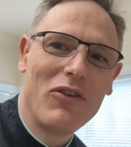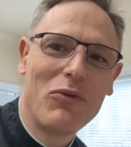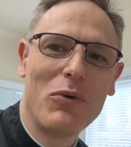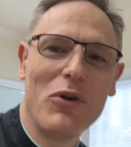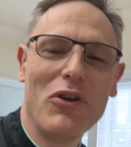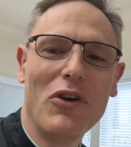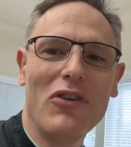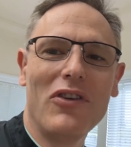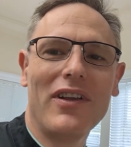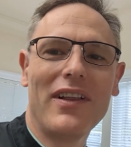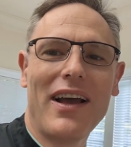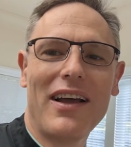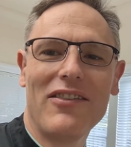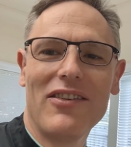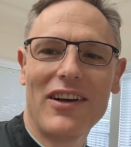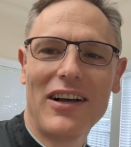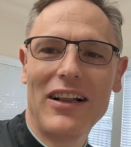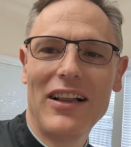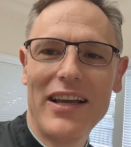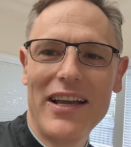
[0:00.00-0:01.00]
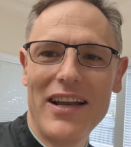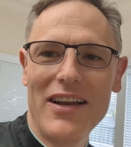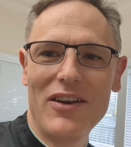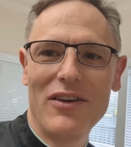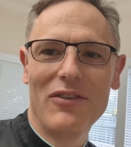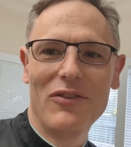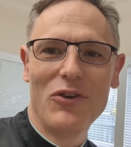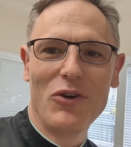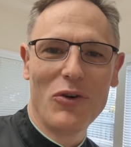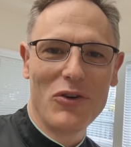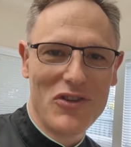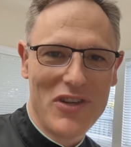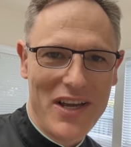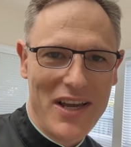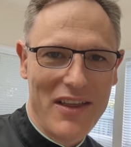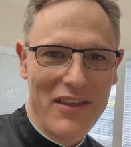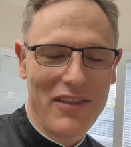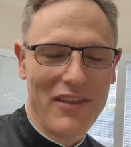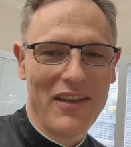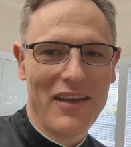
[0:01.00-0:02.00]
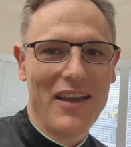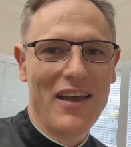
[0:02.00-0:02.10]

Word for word: is we're using that to clean your teeth.